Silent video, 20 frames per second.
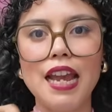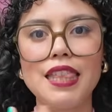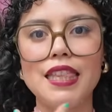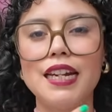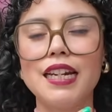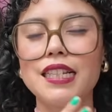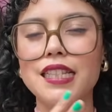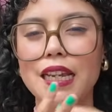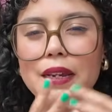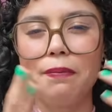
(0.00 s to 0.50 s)
and
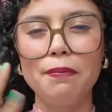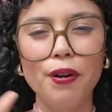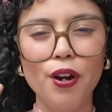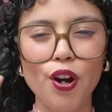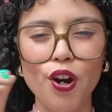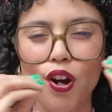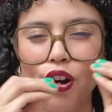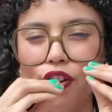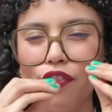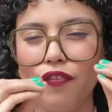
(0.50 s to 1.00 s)
then it's like
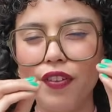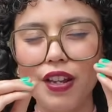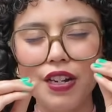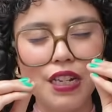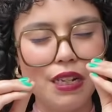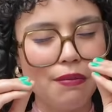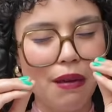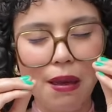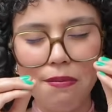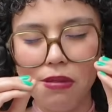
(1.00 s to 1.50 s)

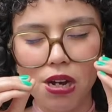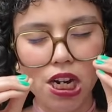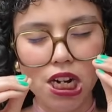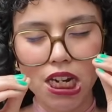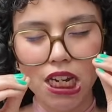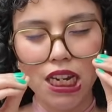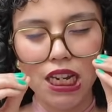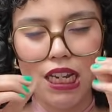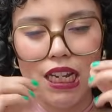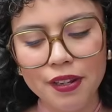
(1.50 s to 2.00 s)
perfect to my body.